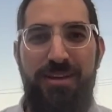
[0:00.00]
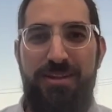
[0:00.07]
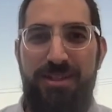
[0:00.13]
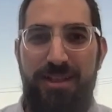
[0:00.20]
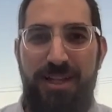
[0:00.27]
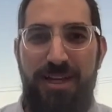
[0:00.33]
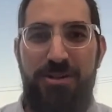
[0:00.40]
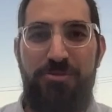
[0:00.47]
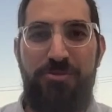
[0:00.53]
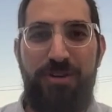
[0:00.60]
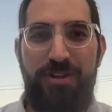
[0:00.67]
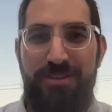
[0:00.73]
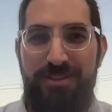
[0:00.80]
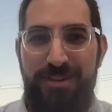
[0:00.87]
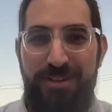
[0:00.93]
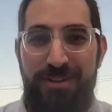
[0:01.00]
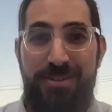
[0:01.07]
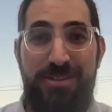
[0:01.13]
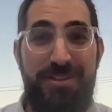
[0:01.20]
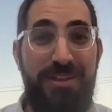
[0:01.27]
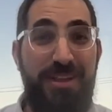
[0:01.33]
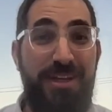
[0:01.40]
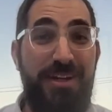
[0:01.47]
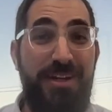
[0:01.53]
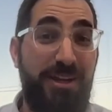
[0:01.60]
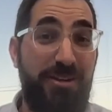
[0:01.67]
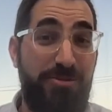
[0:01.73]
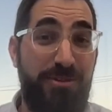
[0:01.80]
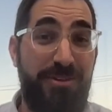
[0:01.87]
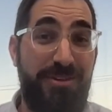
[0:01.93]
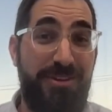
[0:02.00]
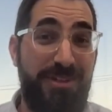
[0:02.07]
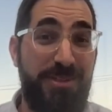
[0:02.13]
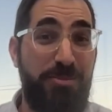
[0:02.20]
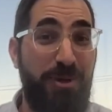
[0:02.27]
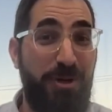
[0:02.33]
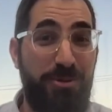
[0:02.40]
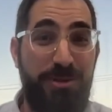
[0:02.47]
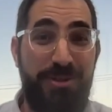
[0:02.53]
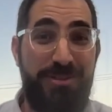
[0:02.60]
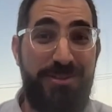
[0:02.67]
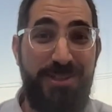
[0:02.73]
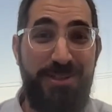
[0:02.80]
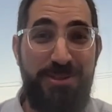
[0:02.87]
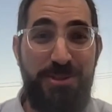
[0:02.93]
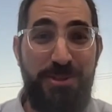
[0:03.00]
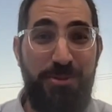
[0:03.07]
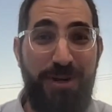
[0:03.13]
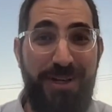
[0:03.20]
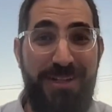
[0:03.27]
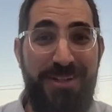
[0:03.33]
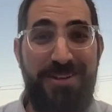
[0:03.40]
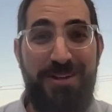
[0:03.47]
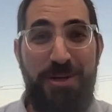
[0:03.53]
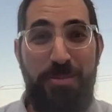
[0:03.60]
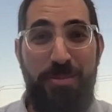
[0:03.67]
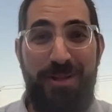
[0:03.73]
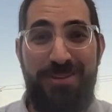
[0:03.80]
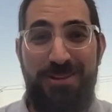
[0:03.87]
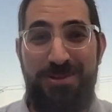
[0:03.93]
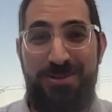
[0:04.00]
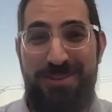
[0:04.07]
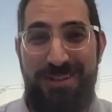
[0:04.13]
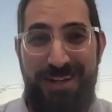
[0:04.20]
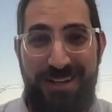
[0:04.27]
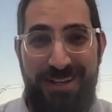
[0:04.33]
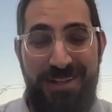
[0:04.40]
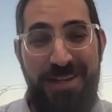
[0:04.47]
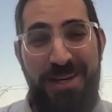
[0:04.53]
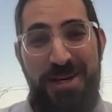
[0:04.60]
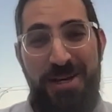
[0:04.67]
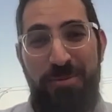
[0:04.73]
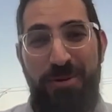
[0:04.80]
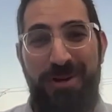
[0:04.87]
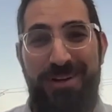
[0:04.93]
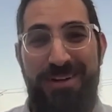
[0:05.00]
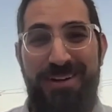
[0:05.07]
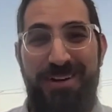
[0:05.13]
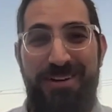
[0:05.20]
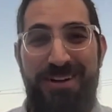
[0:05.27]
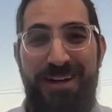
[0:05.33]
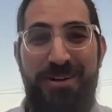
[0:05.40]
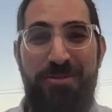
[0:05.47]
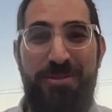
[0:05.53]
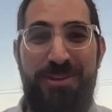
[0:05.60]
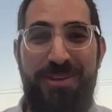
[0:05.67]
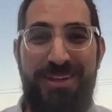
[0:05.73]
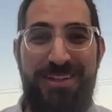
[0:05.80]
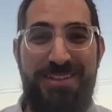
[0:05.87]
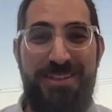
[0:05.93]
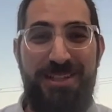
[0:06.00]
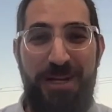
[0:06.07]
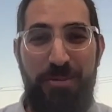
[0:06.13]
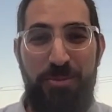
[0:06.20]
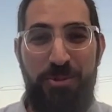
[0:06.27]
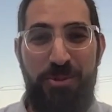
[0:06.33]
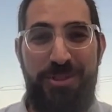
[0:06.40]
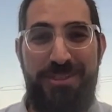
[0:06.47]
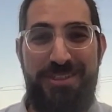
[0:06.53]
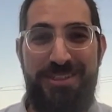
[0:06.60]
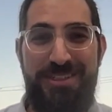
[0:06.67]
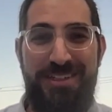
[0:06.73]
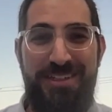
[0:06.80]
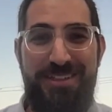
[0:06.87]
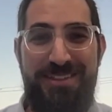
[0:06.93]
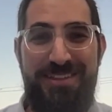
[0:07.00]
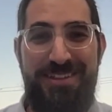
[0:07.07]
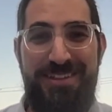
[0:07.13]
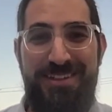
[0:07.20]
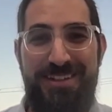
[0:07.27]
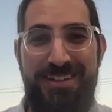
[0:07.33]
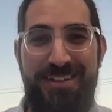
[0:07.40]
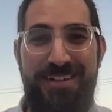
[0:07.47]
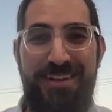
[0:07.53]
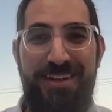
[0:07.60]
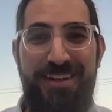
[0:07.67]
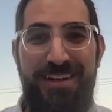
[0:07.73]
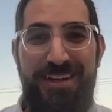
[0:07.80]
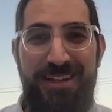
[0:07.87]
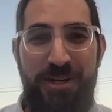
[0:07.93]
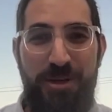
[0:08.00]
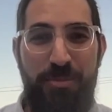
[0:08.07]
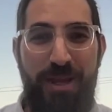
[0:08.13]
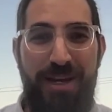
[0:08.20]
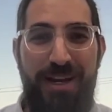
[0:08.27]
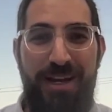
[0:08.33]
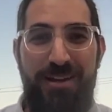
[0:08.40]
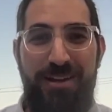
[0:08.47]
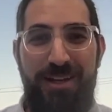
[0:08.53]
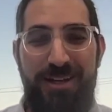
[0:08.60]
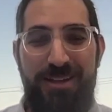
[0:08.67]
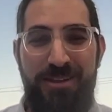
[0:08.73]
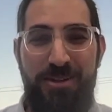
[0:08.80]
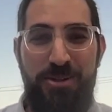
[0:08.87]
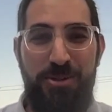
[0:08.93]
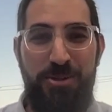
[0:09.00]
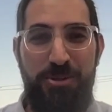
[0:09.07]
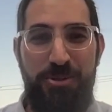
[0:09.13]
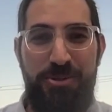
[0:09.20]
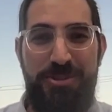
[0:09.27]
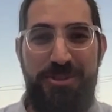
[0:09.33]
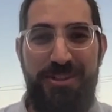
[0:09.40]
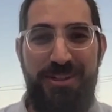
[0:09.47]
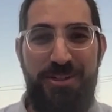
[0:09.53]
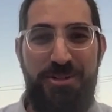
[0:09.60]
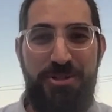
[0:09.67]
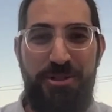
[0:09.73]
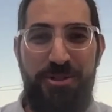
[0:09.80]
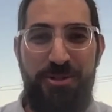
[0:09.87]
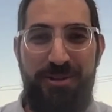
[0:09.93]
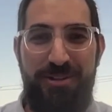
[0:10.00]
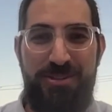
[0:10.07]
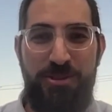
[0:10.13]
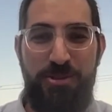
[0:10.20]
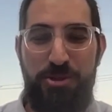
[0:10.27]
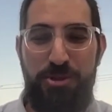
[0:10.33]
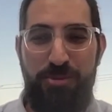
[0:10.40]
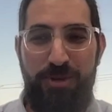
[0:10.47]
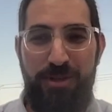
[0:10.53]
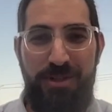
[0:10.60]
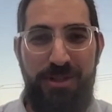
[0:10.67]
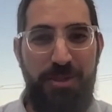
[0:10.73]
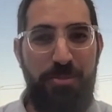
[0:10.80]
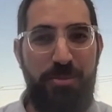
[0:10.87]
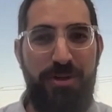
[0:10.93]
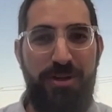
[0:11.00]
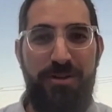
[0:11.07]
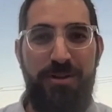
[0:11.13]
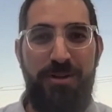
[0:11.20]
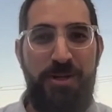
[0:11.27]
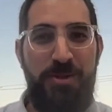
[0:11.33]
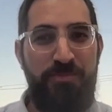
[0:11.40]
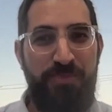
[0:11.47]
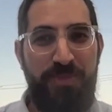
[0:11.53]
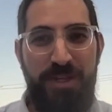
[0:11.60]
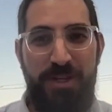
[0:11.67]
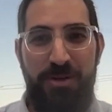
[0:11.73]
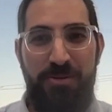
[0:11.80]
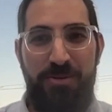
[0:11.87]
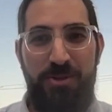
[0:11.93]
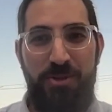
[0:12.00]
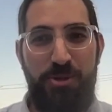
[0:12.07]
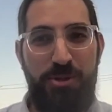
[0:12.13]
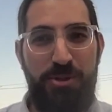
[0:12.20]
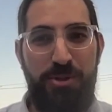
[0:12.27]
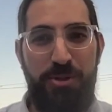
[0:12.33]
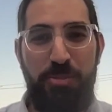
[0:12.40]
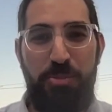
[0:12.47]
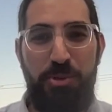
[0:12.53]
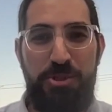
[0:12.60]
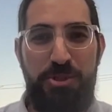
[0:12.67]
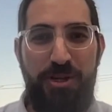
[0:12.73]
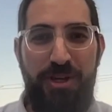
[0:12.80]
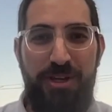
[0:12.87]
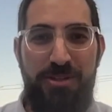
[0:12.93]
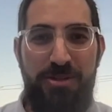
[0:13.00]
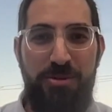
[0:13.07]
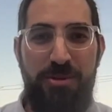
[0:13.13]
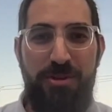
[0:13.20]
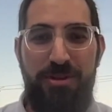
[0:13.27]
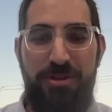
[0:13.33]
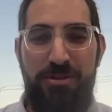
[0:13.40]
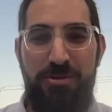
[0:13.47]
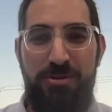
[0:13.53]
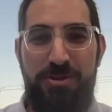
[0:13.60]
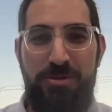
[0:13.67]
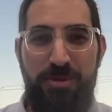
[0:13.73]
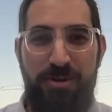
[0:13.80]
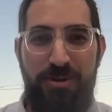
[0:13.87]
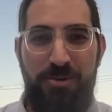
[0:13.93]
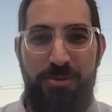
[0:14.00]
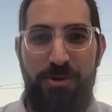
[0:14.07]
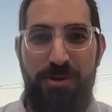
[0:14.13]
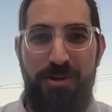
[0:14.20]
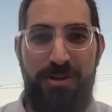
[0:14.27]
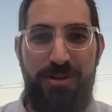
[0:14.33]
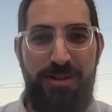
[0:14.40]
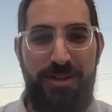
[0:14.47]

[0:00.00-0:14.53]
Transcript: a lot of fun things. There's a lot of not fun things about real estate too. We're not going to talk about those today, but not everything is glamorous and easy and made out like the gurus show you on social media. But you put your head to it. You do some hard work.